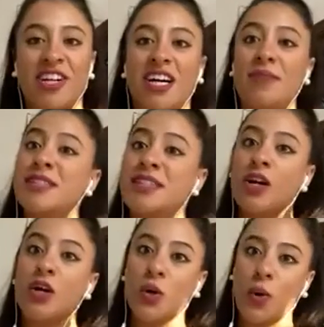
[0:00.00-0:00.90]
cups that are
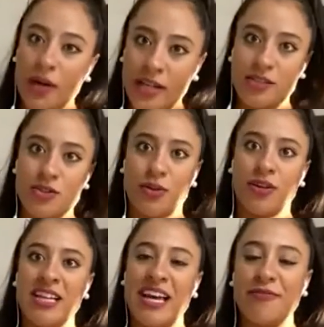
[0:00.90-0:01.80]
going into our
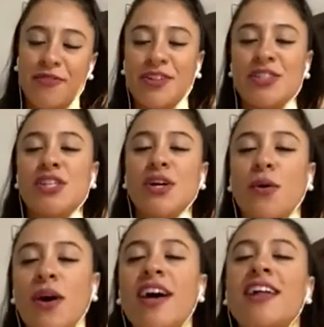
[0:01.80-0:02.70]
landfill. So
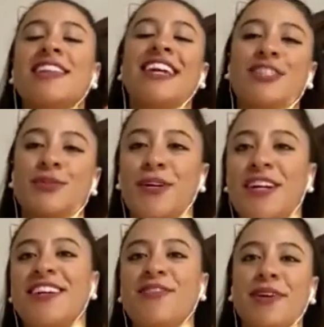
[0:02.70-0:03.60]
that's
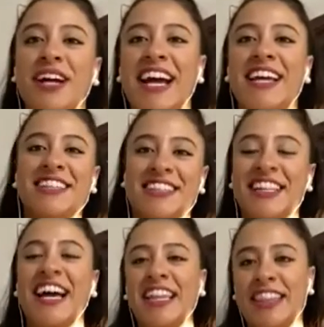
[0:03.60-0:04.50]
where I
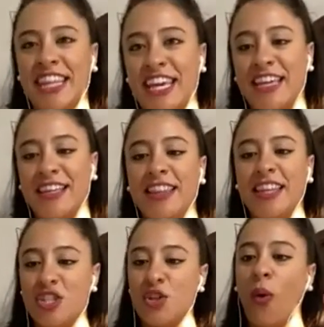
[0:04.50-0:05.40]
think
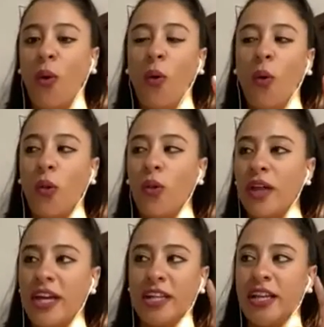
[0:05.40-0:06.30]
this whole
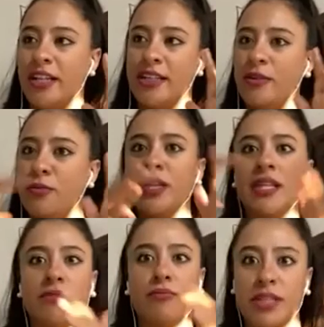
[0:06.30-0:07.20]
it
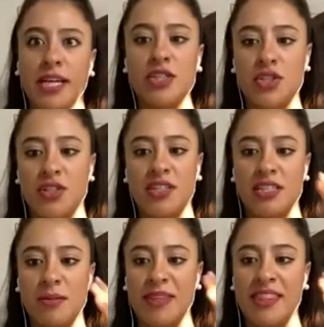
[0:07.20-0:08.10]
really relates to this
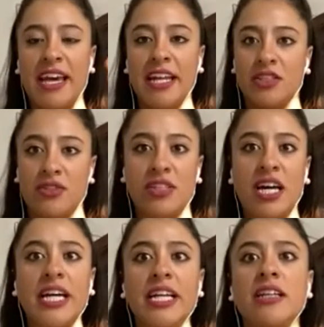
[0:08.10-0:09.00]
empathetic
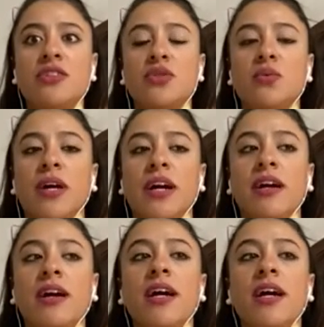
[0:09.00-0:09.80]
society, to where,